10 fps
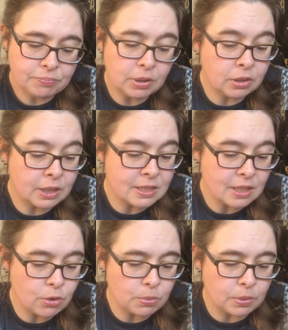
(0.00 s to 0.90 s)
But looking
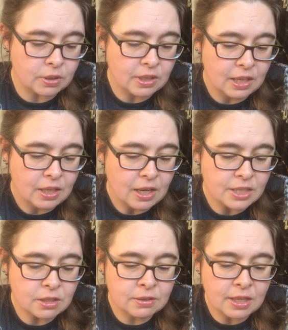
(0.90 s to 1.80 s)
southward, I
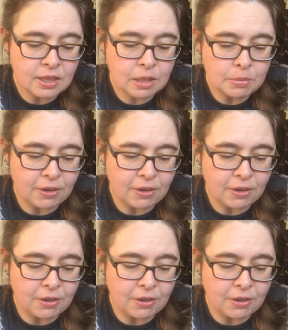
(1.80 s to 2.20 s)
saw nothing